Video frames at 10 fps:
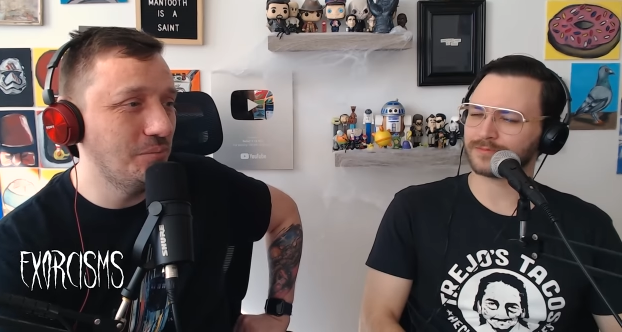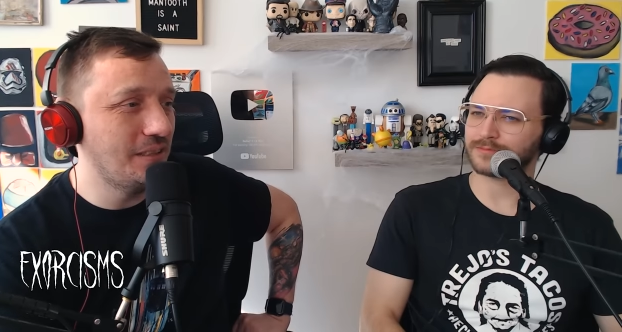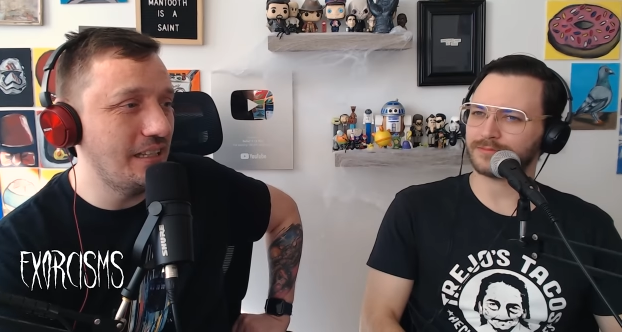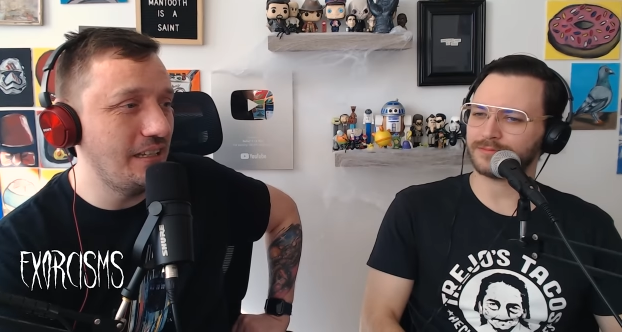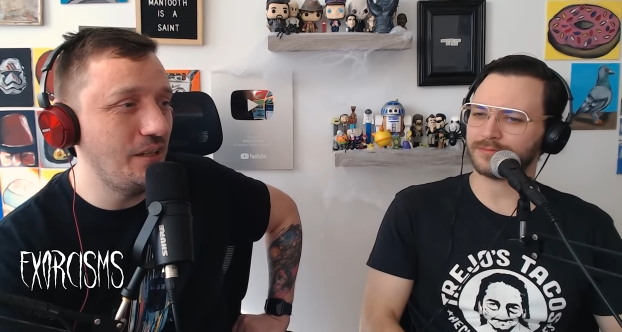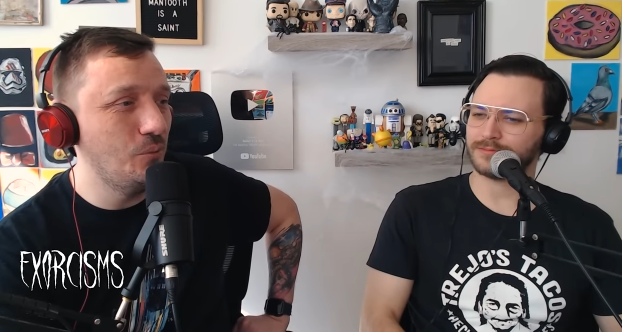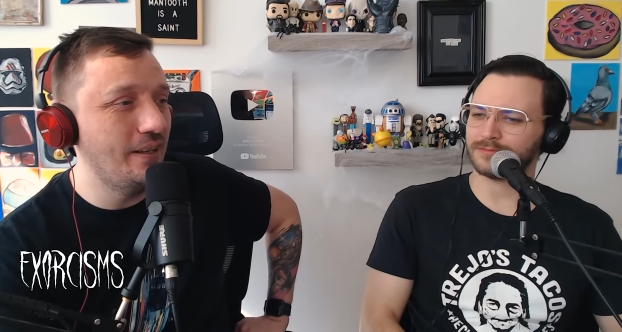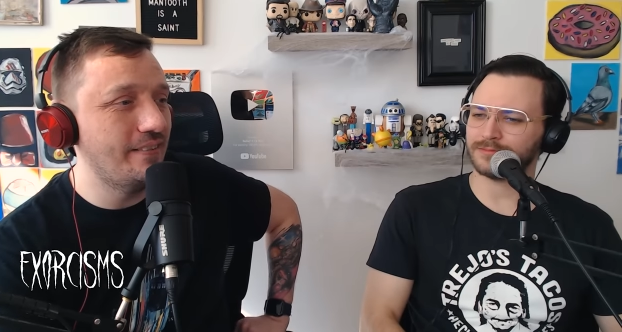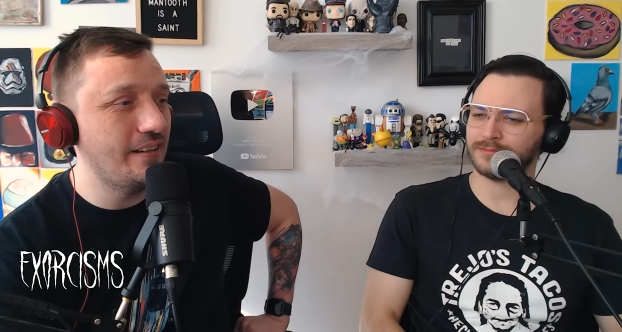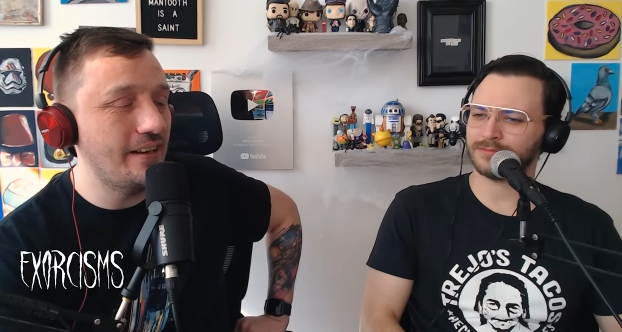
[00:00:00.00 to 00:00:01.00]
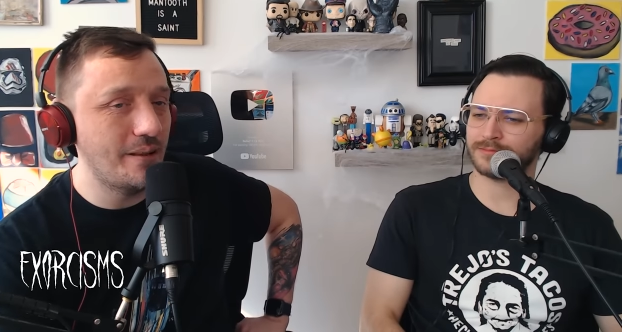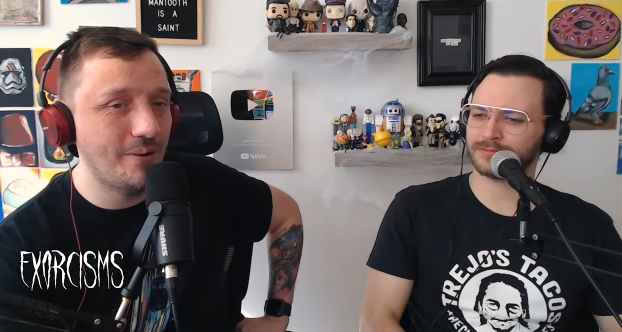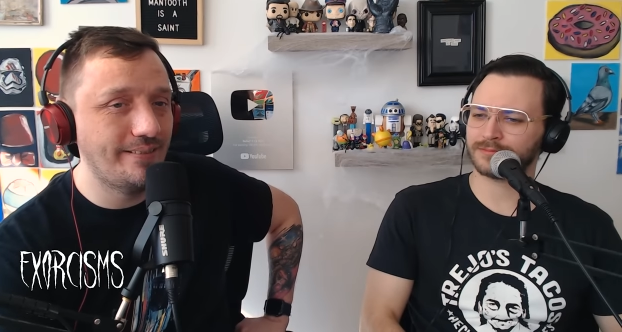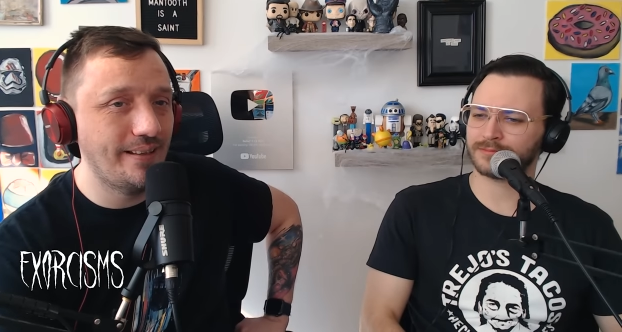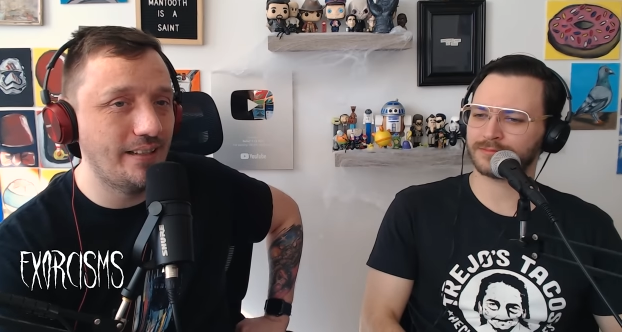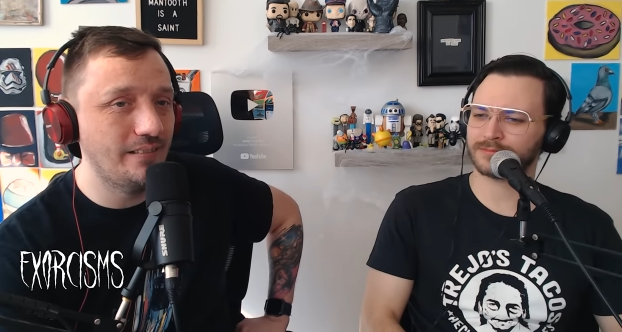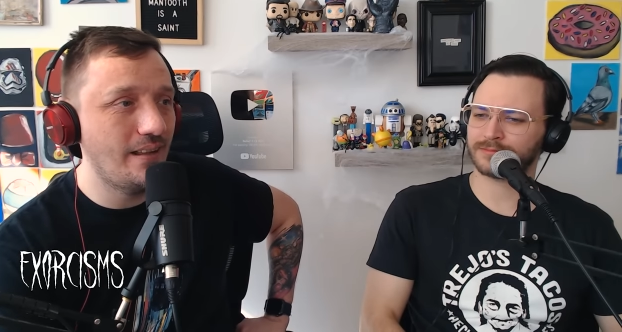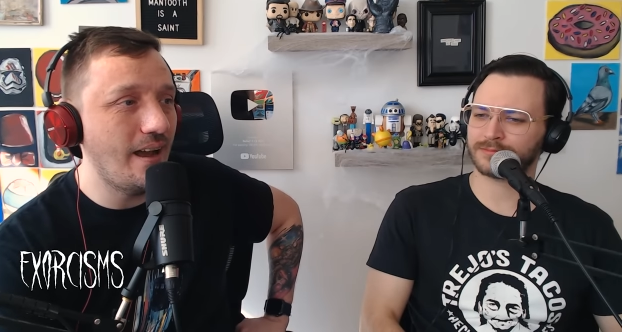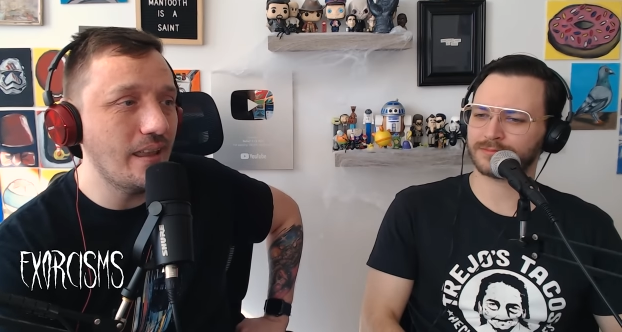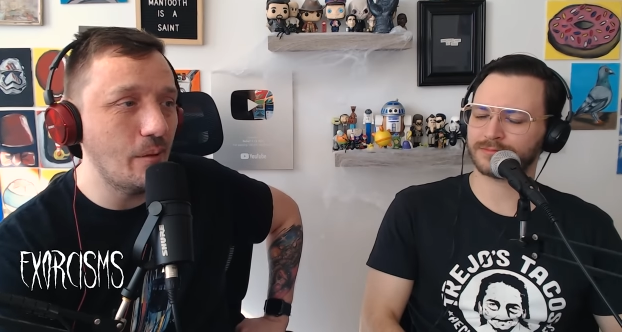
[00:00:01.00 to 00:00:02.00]
Speaker 1: but then he wasn't, and he wasn't going to
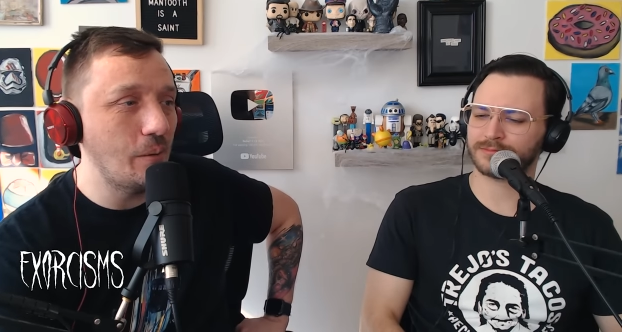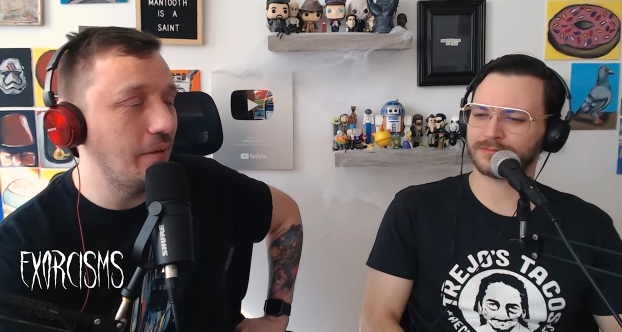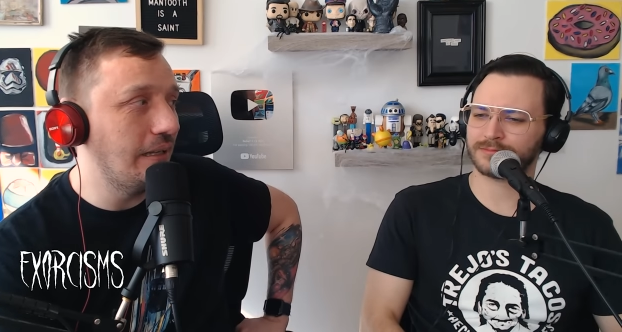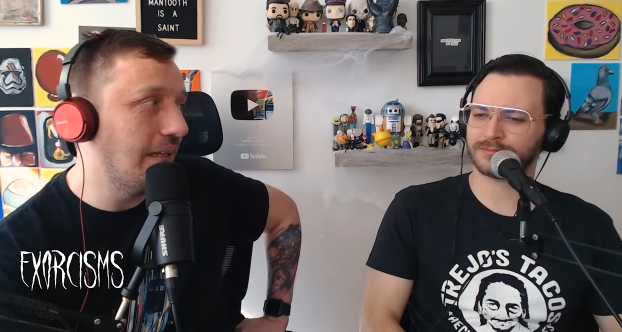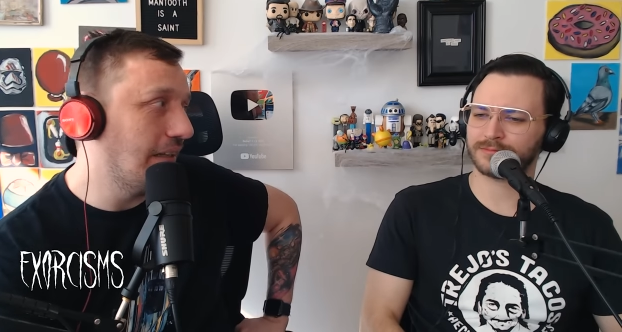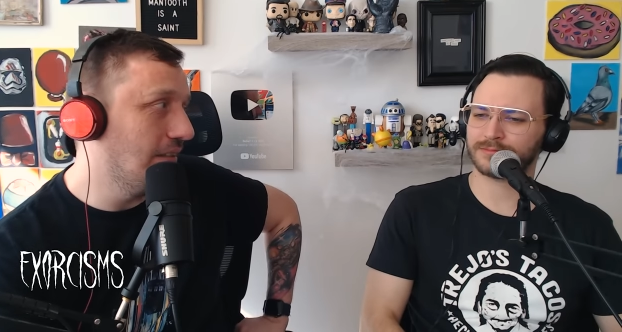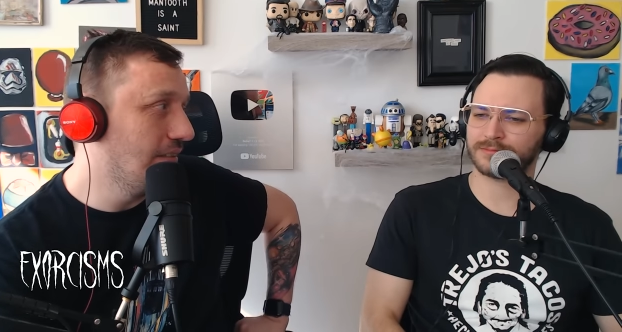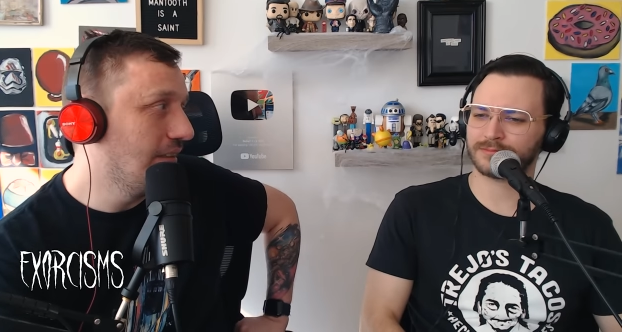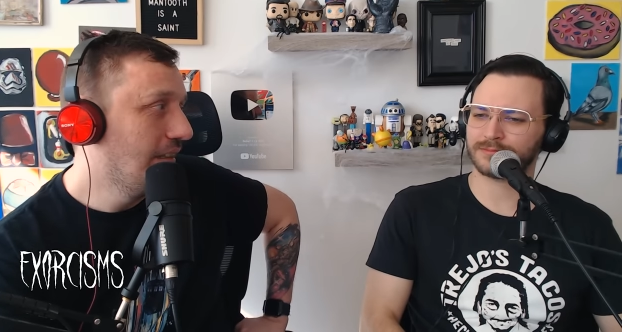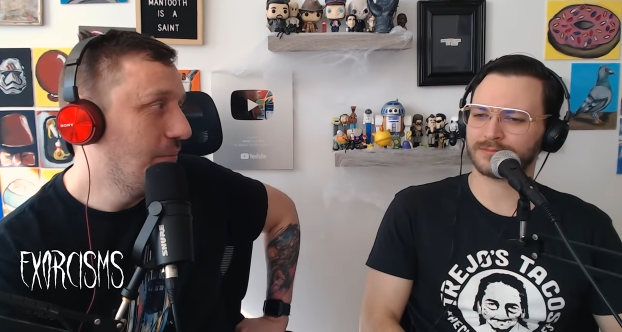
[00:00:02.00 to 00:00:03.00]
lie about being healed